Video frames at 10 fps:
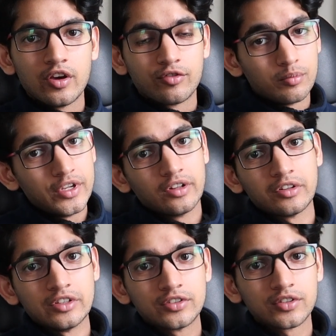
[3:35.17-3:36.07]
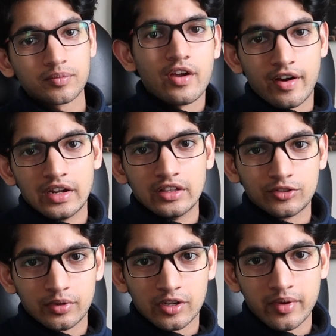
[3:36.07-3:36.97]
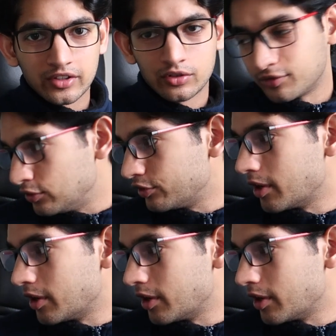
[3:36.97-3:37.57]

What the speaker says: for me at least. Alright, let's bring it back to future